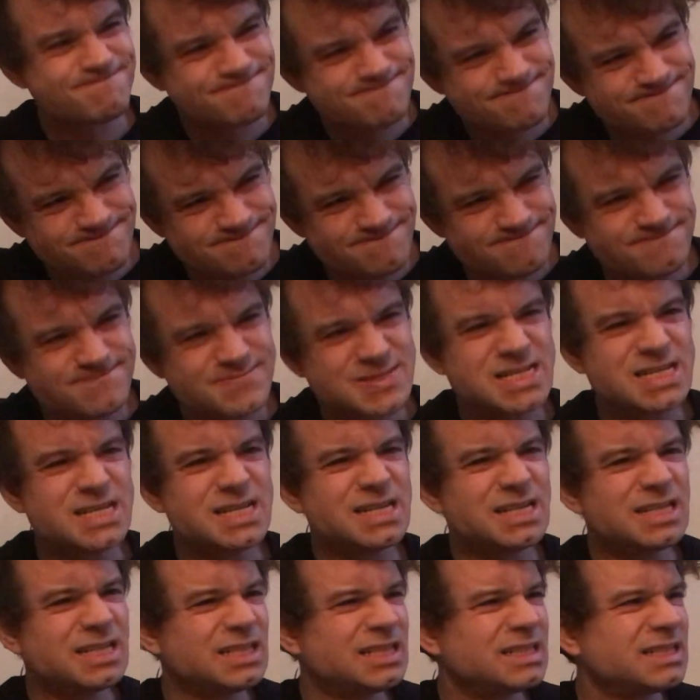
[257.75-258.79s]

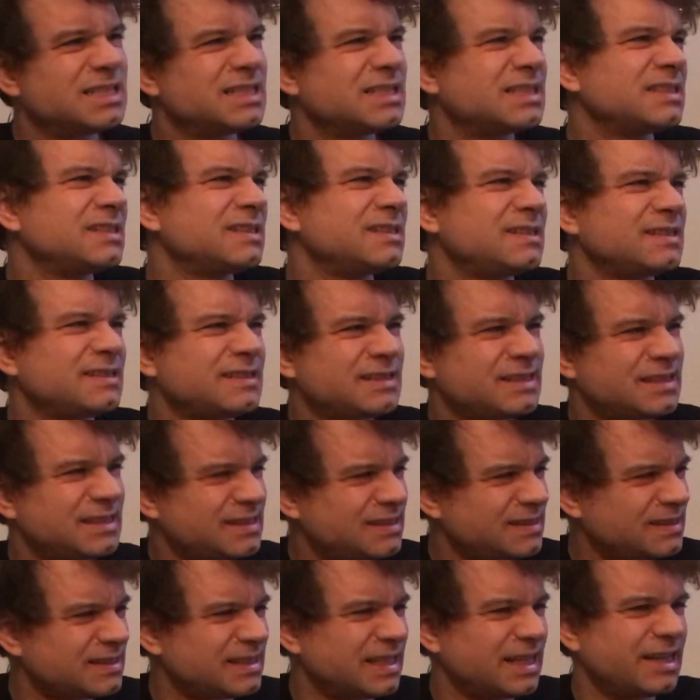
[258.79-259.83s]

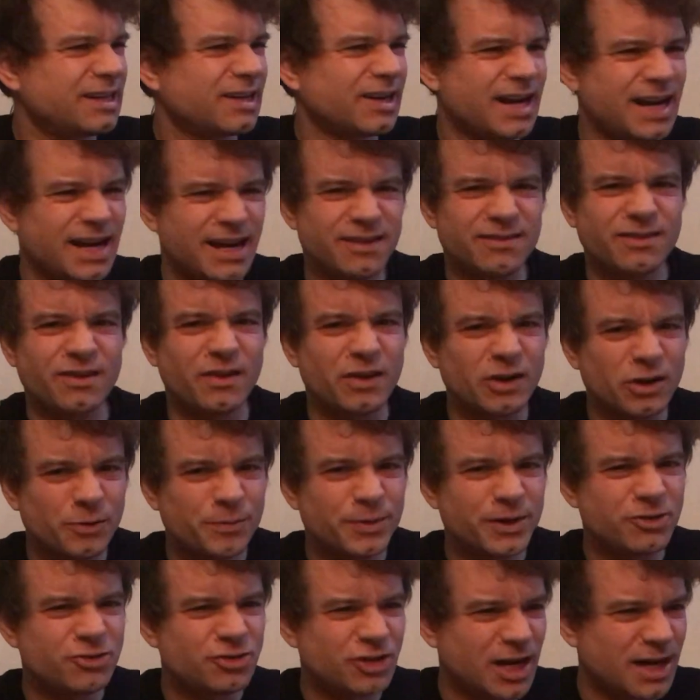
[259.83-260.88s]
like your hand's a little
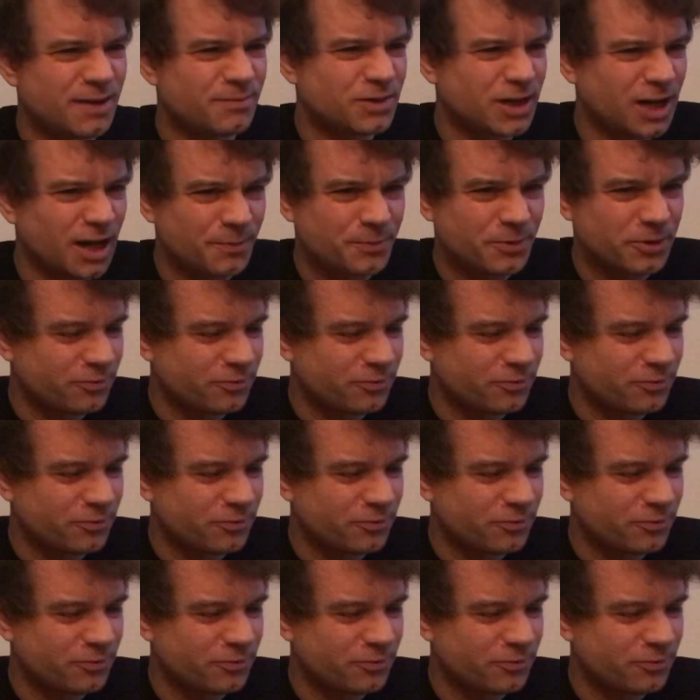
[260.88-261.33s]
bit jammed up,